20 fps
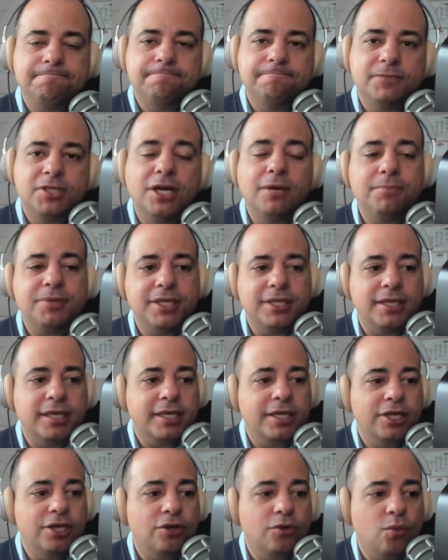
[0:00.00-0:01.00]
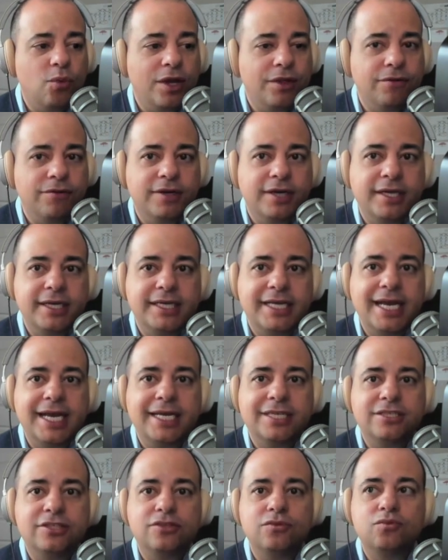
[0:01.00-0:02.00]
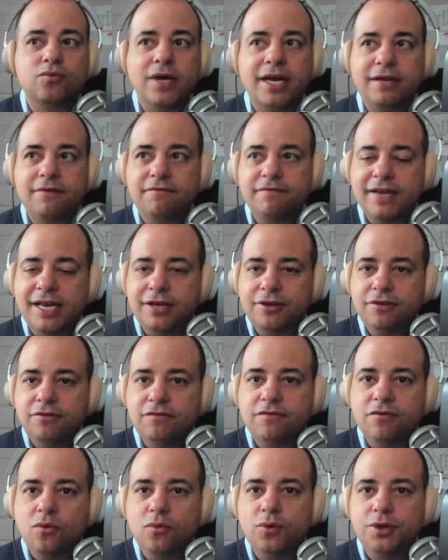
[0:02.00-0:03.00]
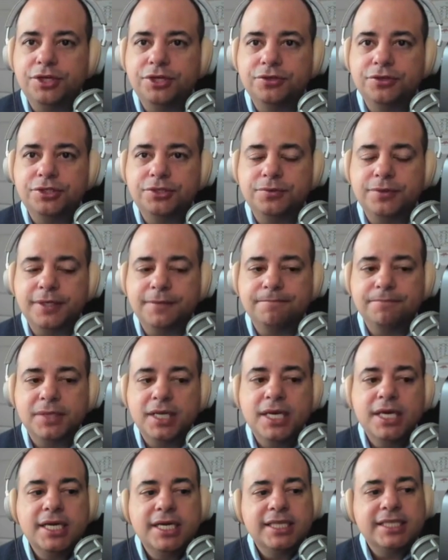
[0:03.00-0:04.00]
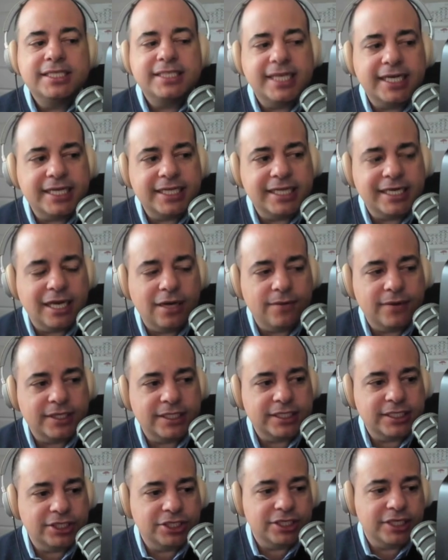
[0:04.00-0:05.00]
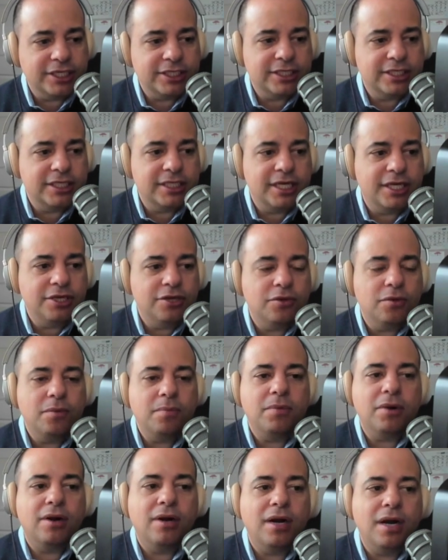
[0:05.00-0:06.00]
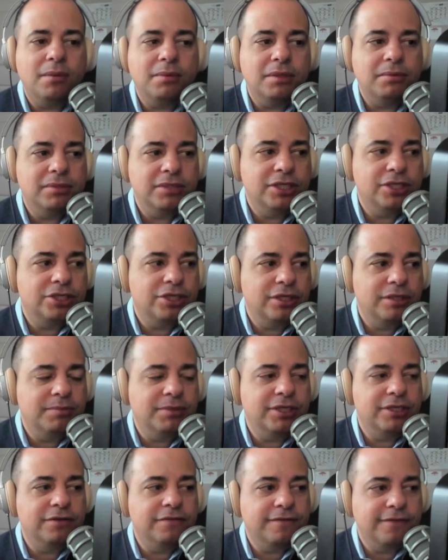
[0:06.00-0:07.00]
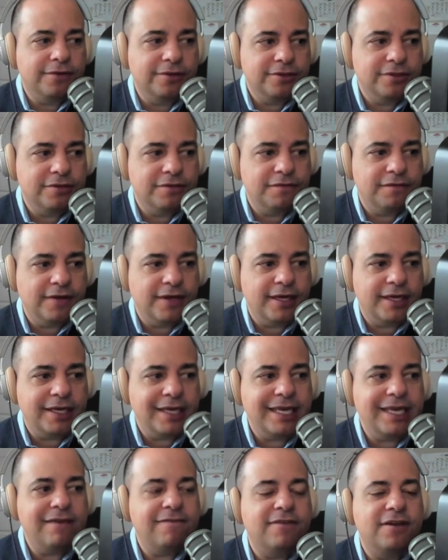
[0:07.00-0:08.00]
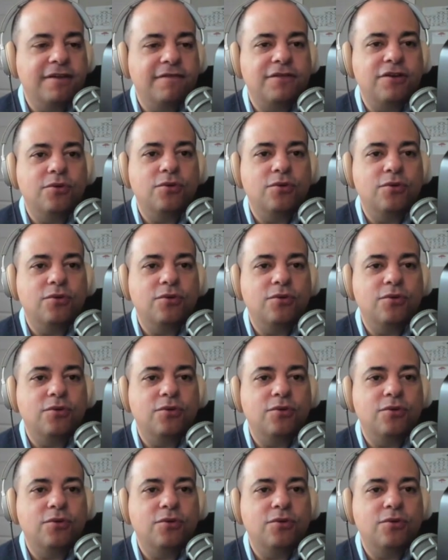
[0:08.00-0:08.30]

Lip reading: company, like, whether or not it has the right value for what you're doing. The second thing I want to suggest is that you probably should be diversified even if you